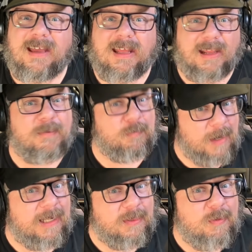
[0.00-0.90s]
It, it
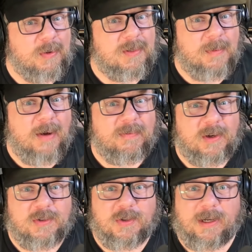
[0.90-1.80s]
really throws them off
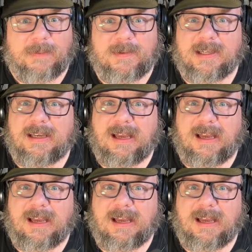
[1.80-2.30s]
their script.